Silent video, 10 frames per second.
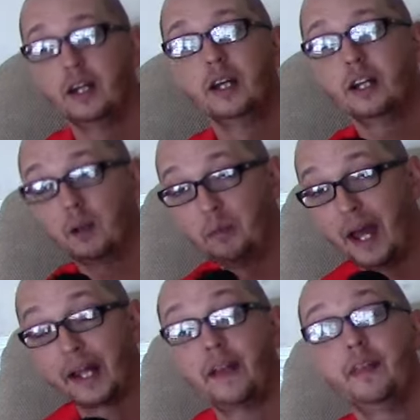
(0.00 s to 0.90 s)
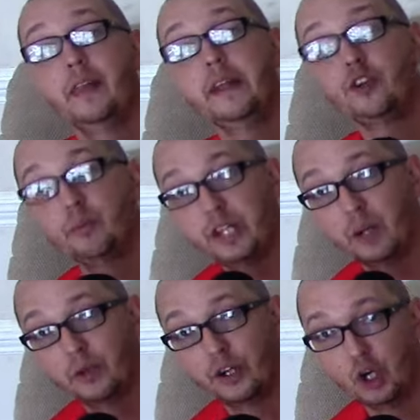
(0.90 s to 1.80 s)
come back, then you'll be
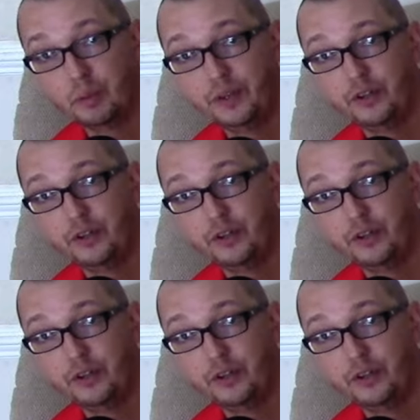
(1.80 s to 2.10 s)
able to open the